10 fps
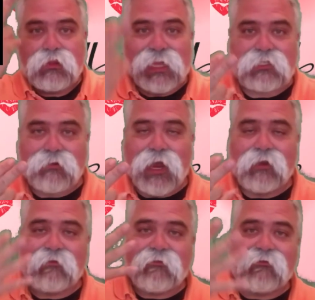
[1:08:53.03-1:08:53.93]
That's
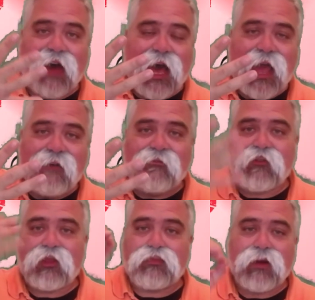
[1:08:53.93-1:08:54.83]
right, 5
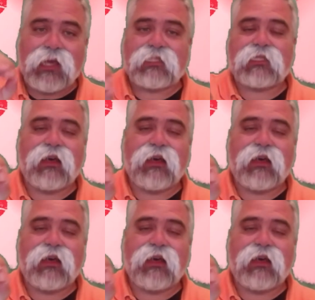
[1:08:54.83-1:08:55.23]
for the price